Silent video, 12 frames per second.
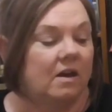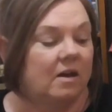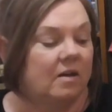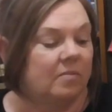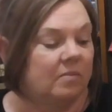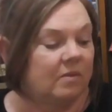
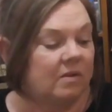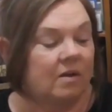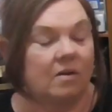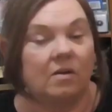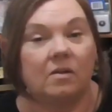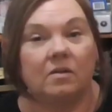
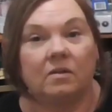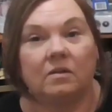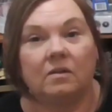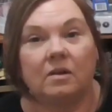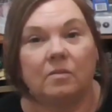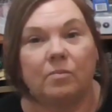So
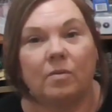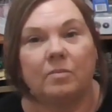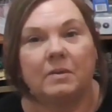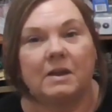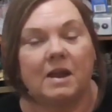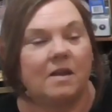you could
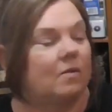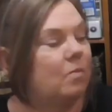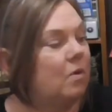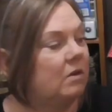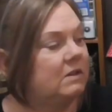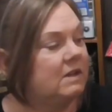probably guess
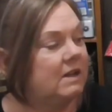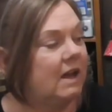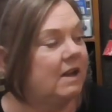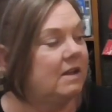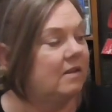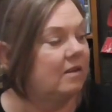what
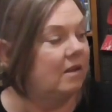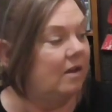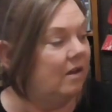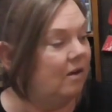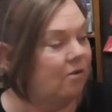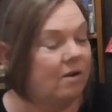today's
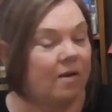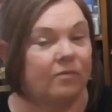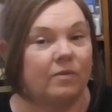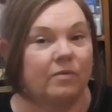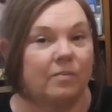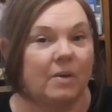craft
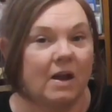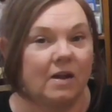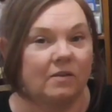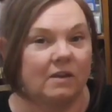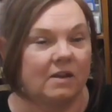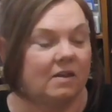of the
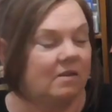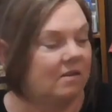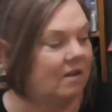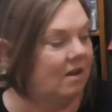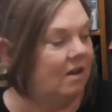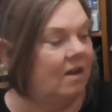past is,
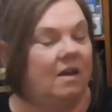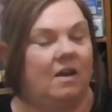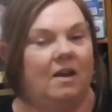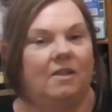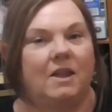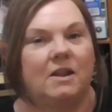
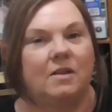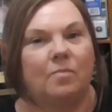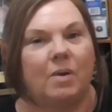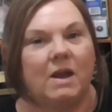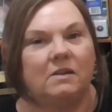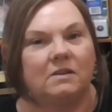and that is
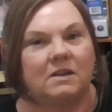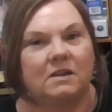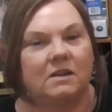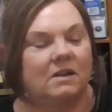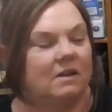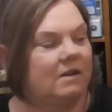
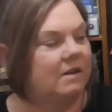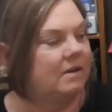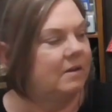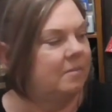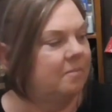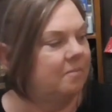painting.
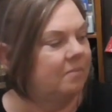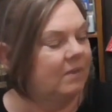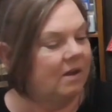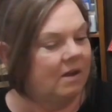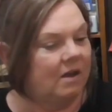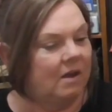
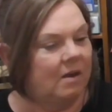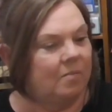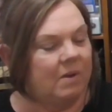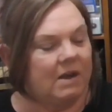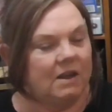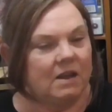
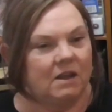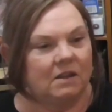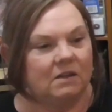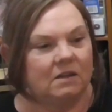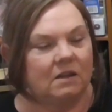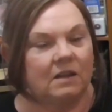Back
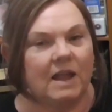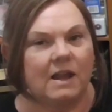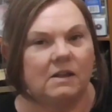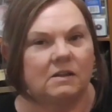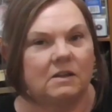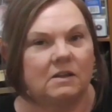in
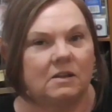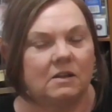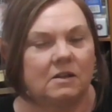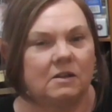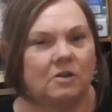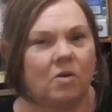late
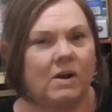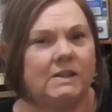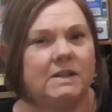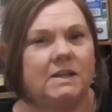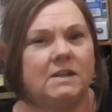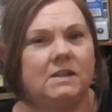
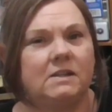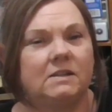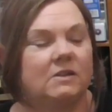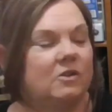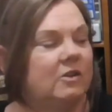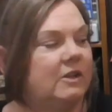
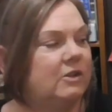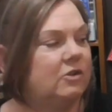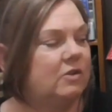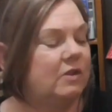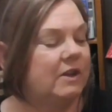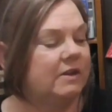90s, early
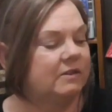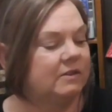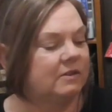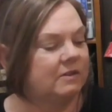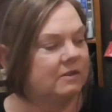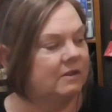
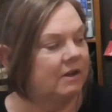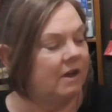2000s,